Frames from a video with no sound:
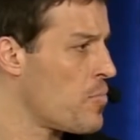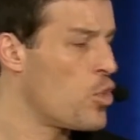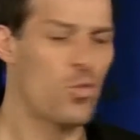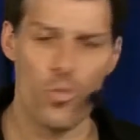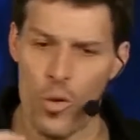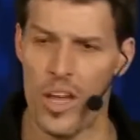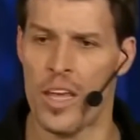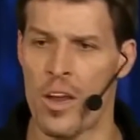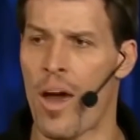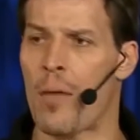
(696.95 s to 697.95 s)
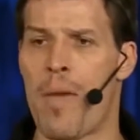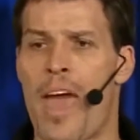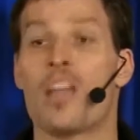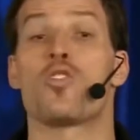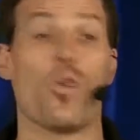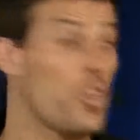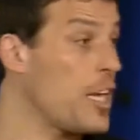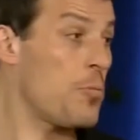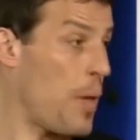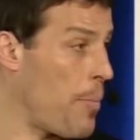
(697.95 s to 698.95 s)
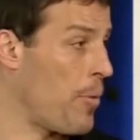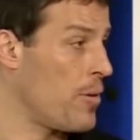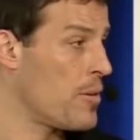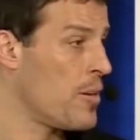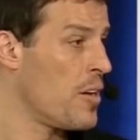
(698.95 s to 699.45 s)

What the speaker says: You really know how to manage or lead people?